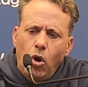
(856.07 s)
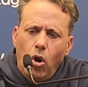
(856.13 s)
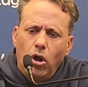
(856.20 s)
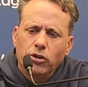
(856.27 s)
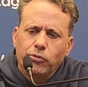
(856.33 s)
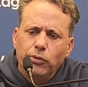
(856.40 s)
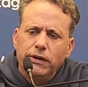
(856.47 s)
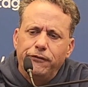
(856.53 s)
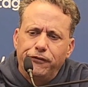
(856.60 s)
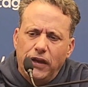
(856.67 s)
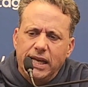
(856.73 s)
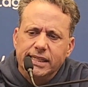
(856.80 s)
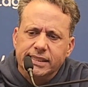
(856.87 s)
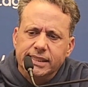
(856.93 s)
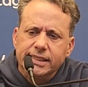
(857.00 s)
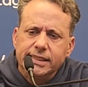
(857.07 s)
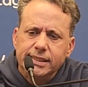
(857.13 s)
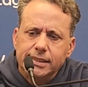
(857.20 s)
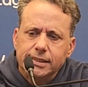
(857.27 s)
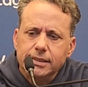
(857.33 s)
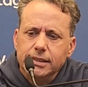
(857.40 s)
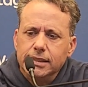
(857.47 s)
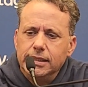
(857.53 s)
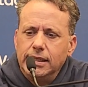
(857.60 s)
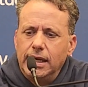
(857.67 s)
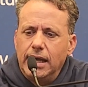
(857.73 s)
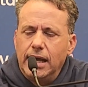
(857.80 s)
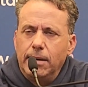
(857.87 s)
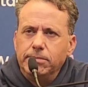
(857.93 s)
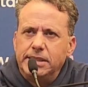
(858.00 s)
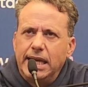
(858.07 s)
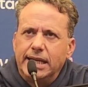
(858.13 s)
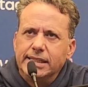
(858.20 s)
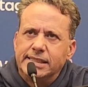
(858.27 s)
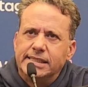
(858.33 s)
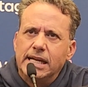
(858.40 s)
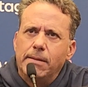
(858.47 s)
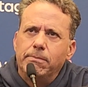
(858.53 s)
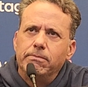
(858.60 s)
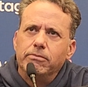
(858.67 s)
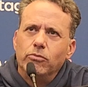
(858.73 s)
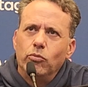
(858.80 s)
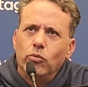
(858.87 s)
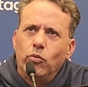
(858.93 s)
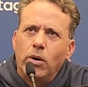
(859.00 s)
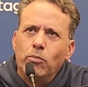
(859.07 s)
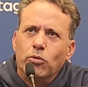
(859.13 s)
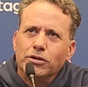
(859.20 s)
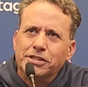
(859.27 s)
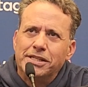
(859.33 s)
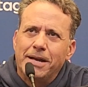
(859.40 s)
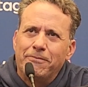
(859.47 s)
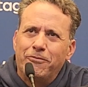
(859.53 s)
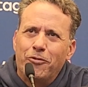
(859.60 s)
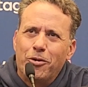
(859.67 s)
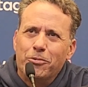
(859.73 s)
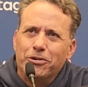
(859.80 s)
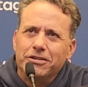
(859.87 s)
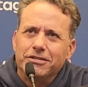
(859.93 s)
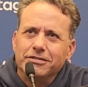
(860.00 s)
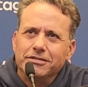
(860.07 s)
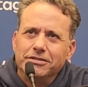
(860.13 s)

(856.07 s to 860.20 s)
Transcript: all three phases, take a step, one more step forward.